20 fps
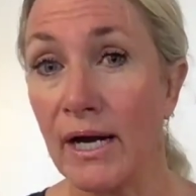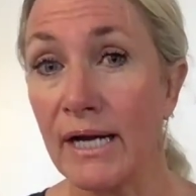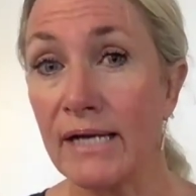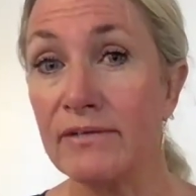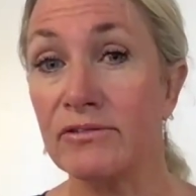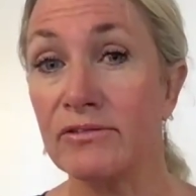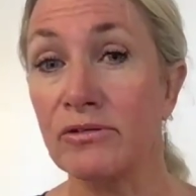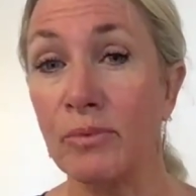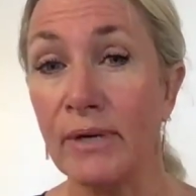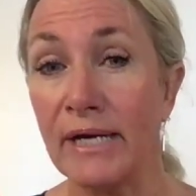
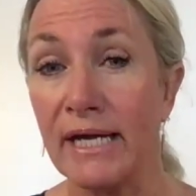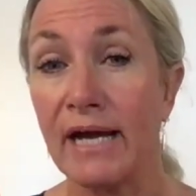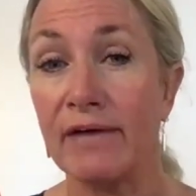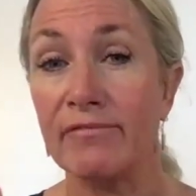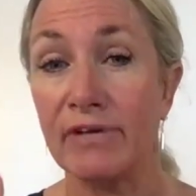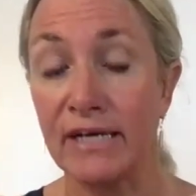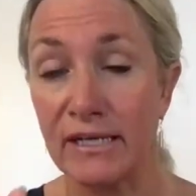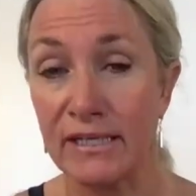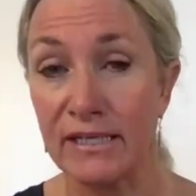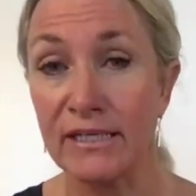So we have
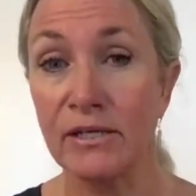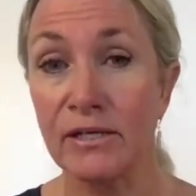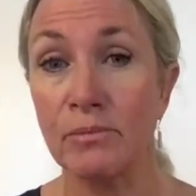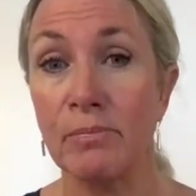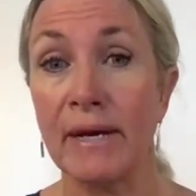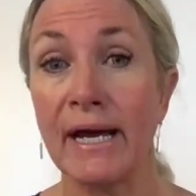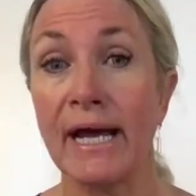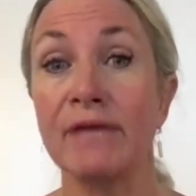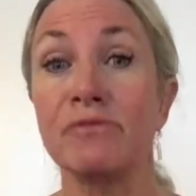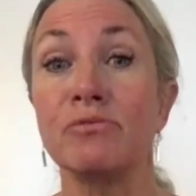a clear
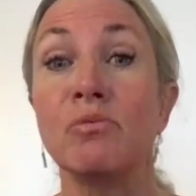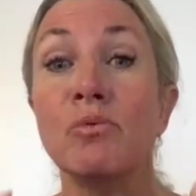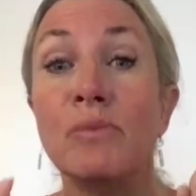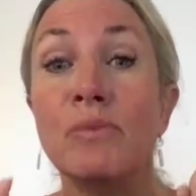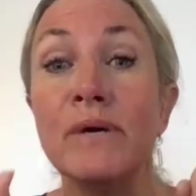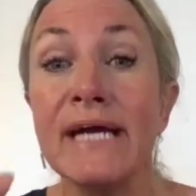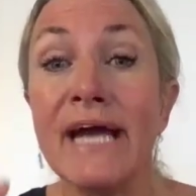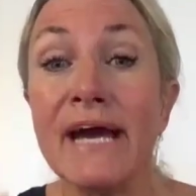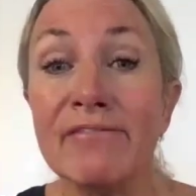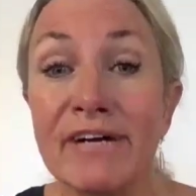path. When
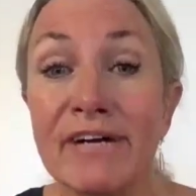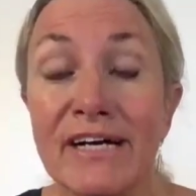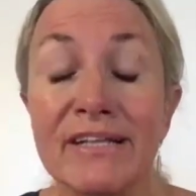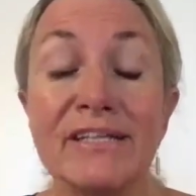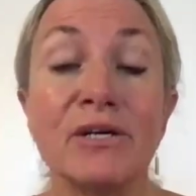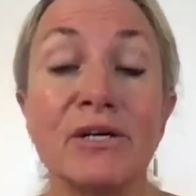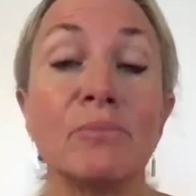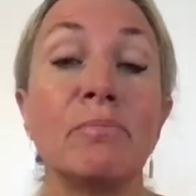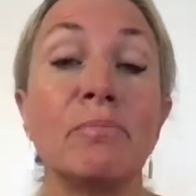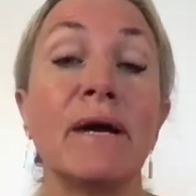we have a
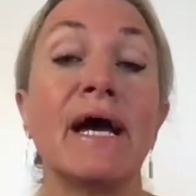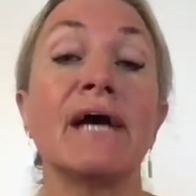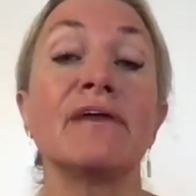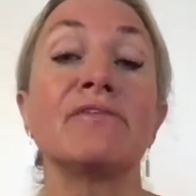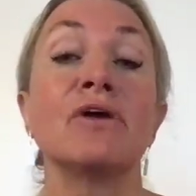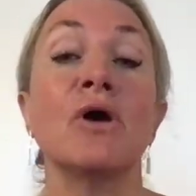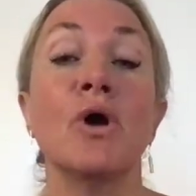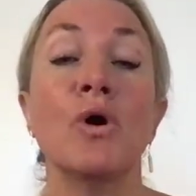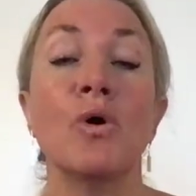clear path,